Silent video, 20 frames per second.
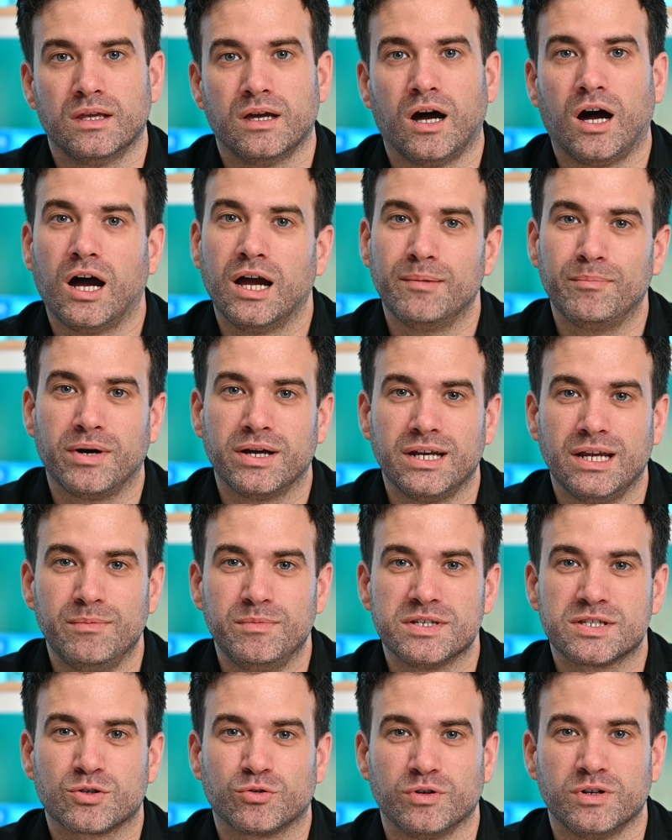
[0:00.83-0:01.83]
Hi, my name
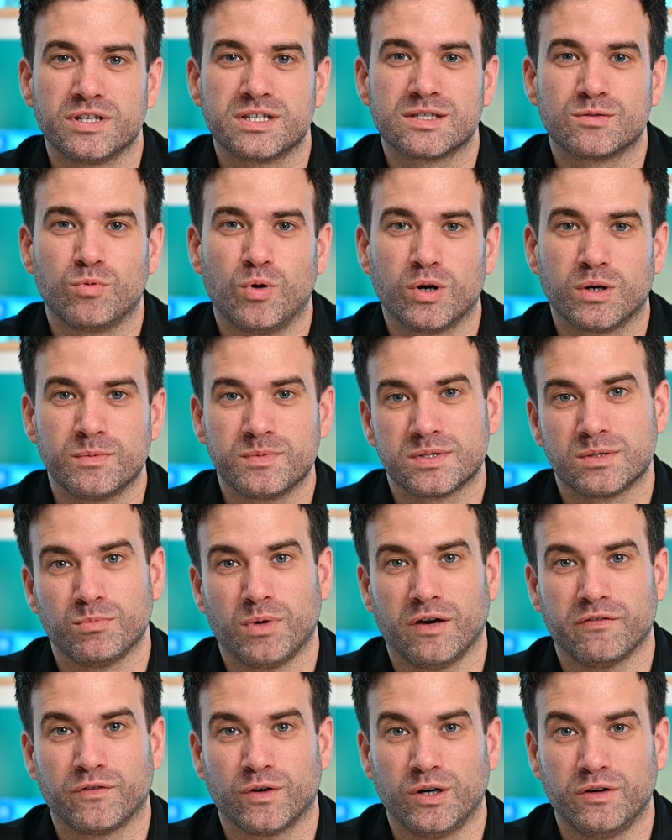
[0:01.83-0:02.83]
is Chris. Welcome to
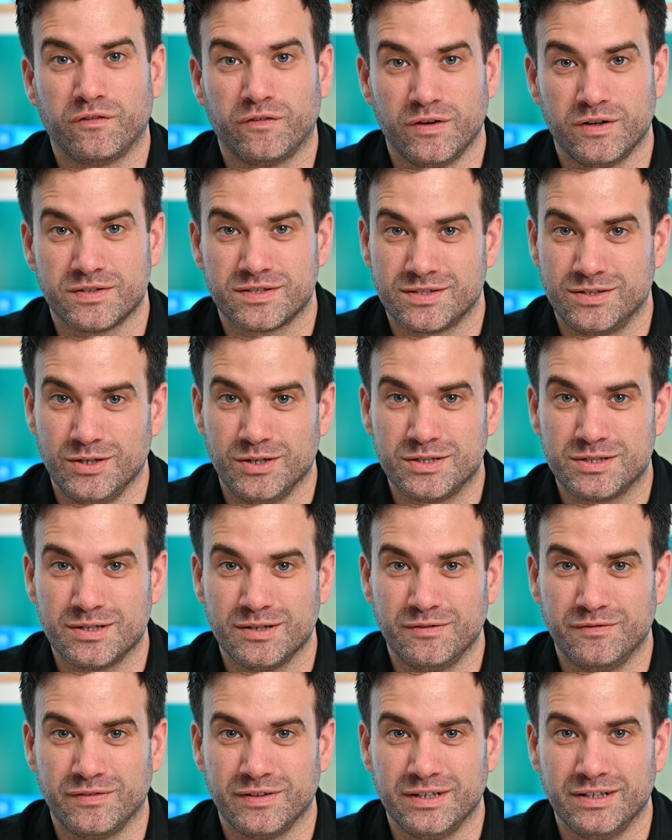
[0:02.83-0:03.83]
my very first
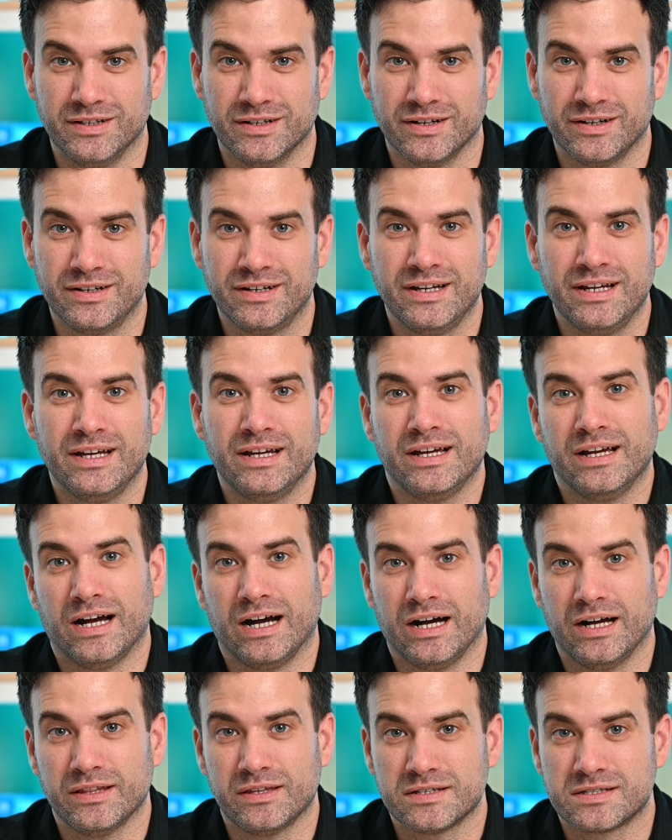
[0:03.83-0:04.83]
YouTube video.
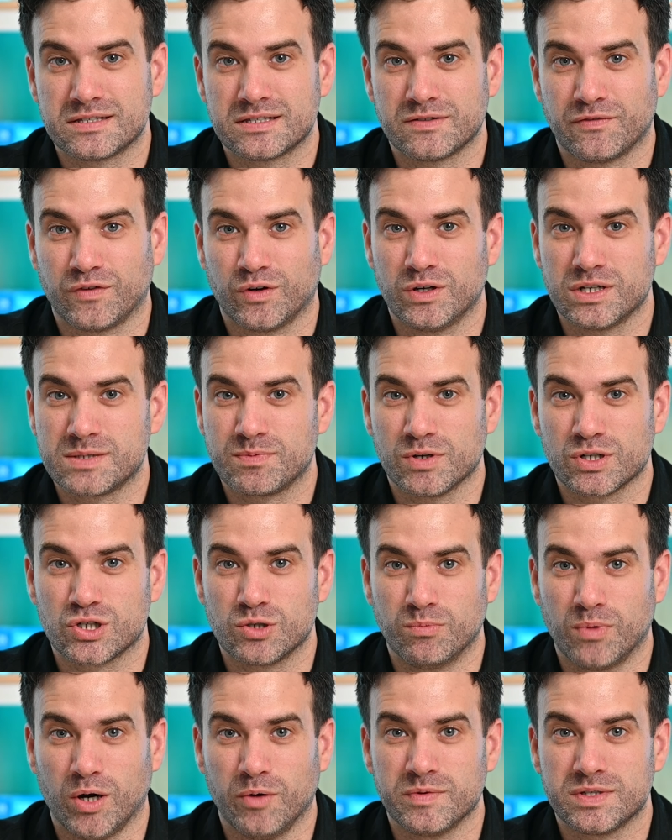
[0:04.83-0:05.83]
This is a very special
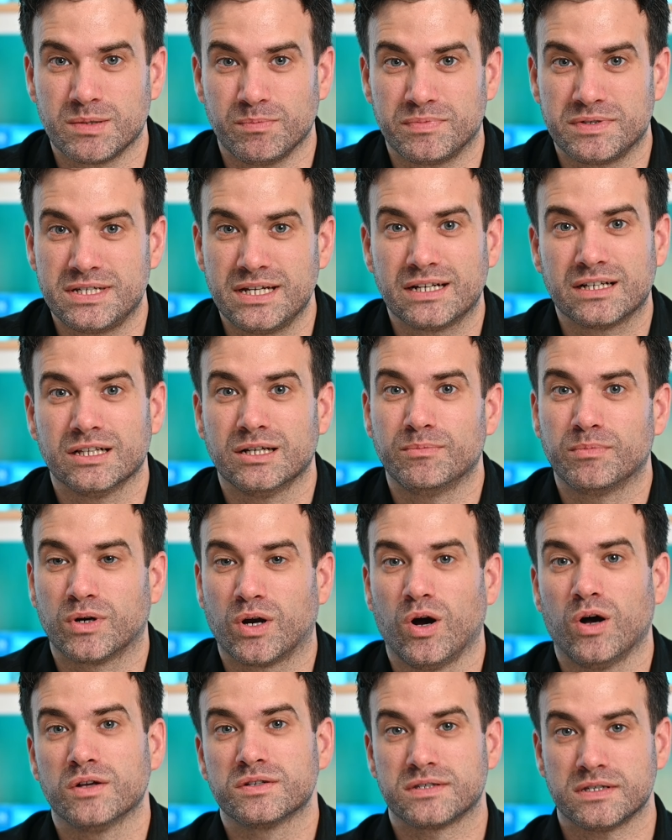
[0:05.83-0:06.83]
moment in particular
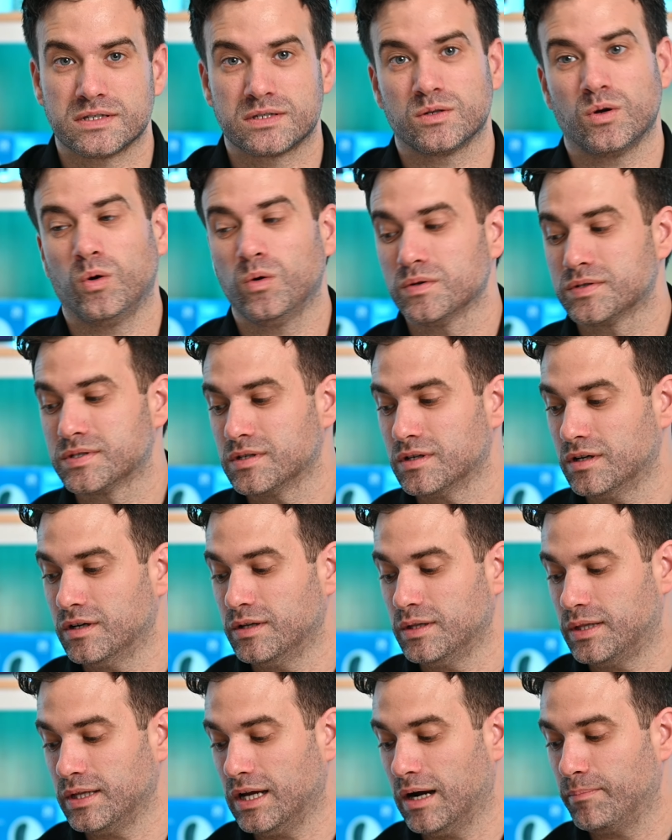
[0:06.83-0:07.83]
because it's also
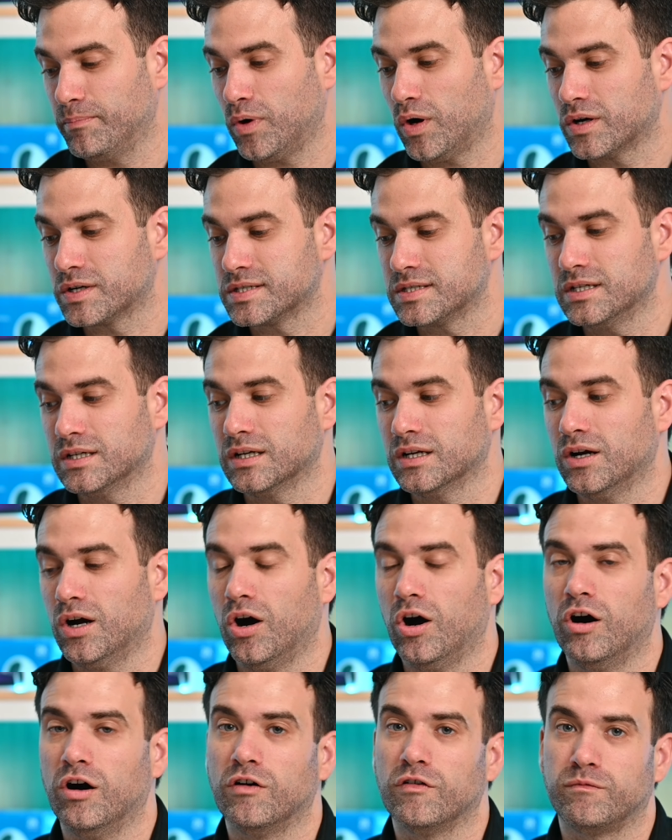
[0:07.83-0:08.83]
the unboxing
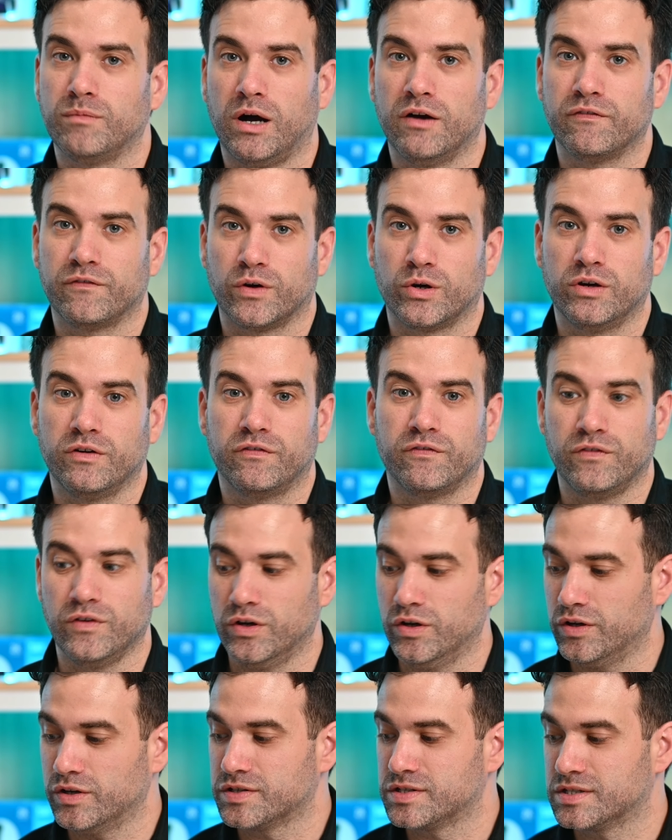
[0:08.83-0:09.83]
of my very
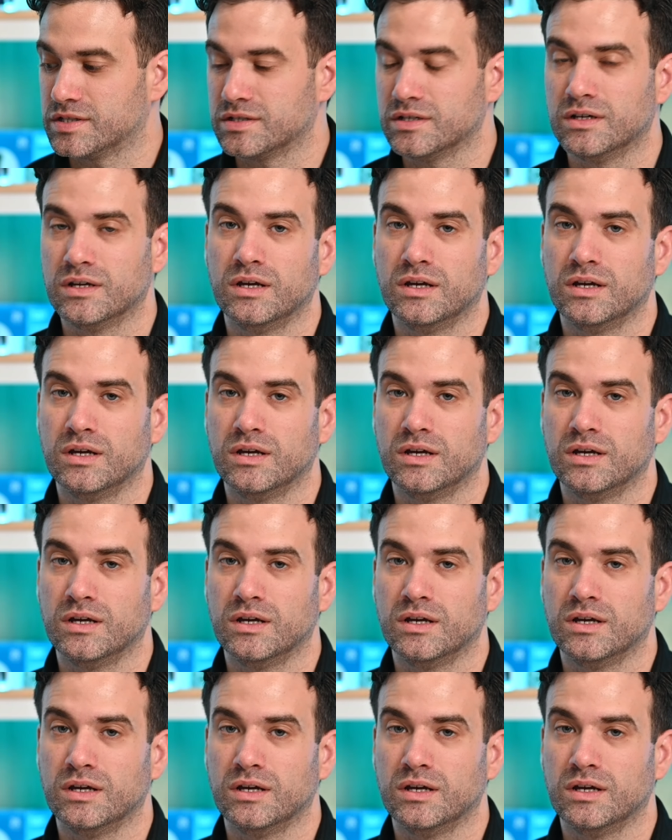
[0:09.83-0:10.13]
first